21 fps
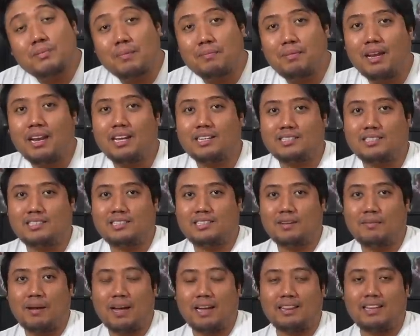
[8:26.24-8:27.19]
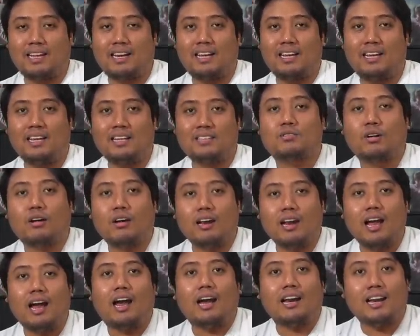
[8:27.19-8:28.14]
mabilis sa battery. So,
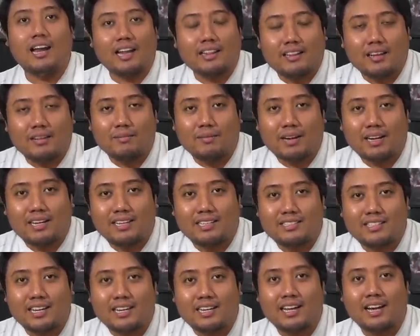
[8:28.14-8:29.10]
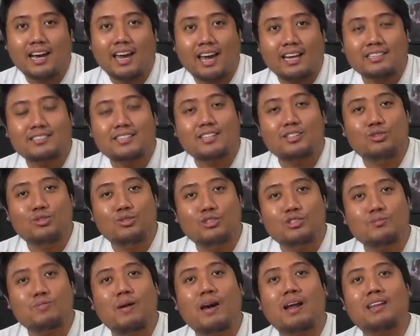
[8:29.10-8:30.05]
kailangan natin, mga ninja, ng extra
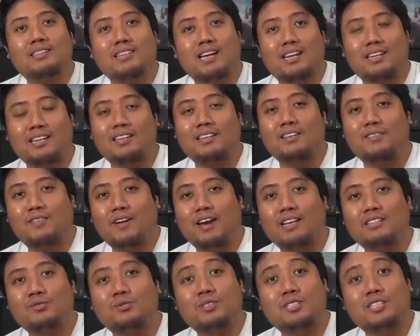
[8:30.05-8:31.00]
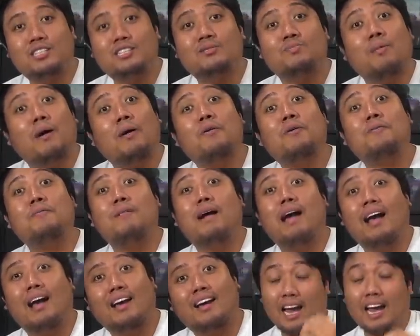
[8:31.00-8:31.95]
juice para sa ating device, which is power
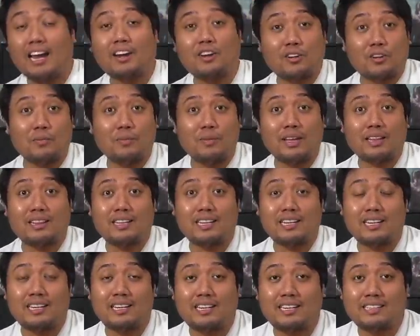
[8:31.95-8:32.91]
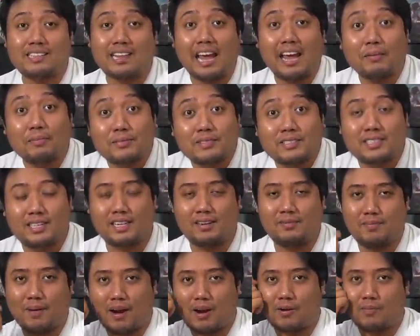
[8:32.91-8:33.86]
bank. I recommend the
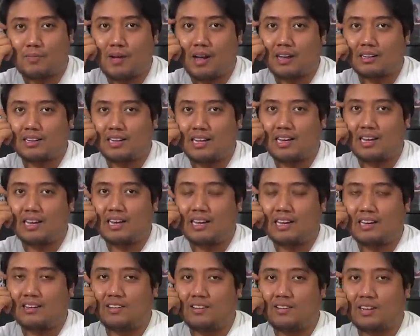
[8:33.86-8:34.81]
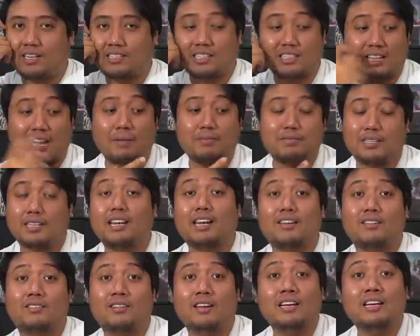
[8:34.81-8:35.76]
Type-C power bank na, kasi Type-C
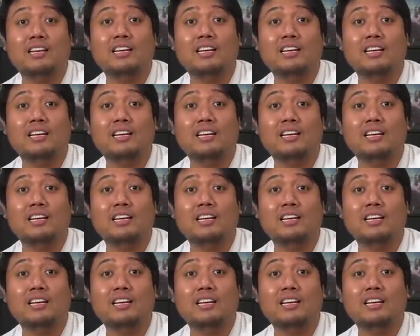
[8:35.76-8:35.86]
na yung